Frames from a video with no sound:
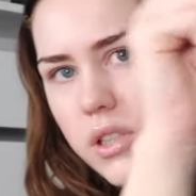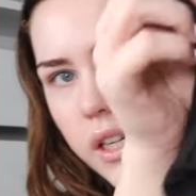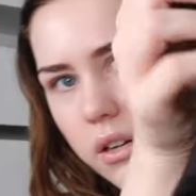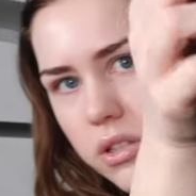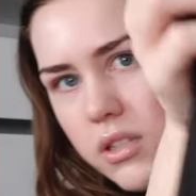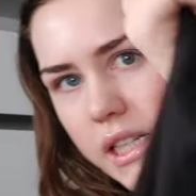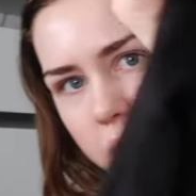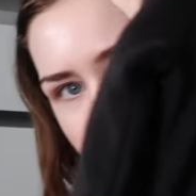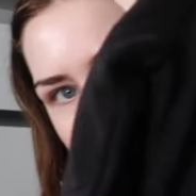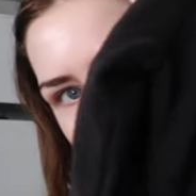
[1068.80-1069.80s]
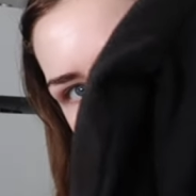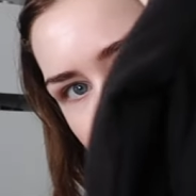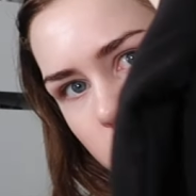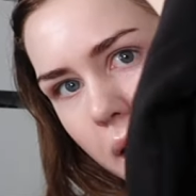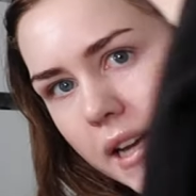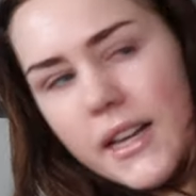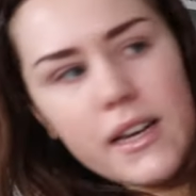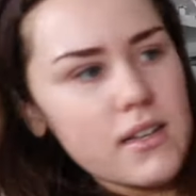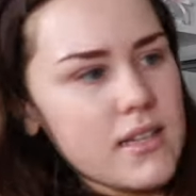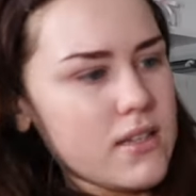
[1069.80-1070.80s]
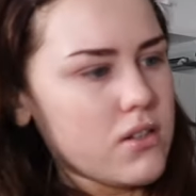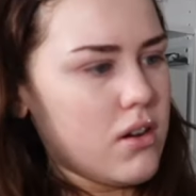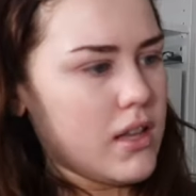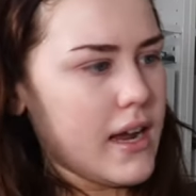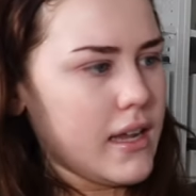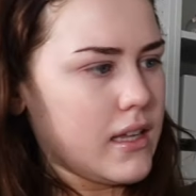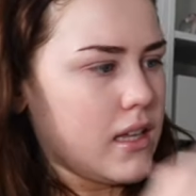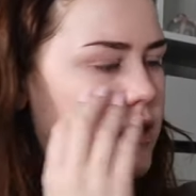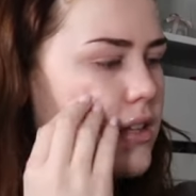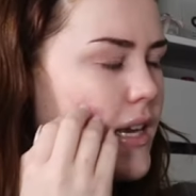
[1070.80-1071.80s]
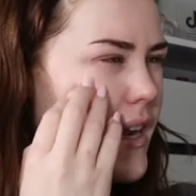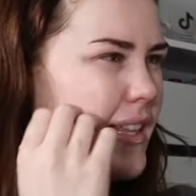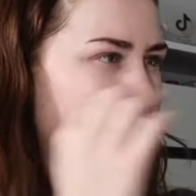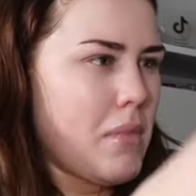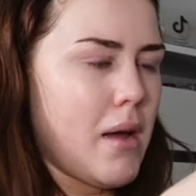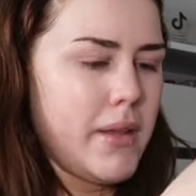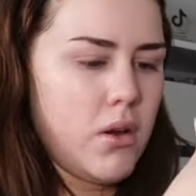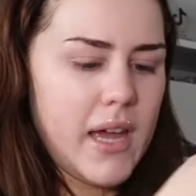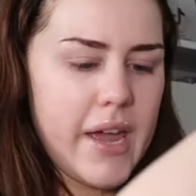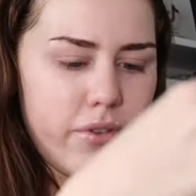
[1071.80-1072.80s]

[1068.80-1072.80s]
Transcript: You know, just to give me some extra padding, because it's got like, the neckline might be okay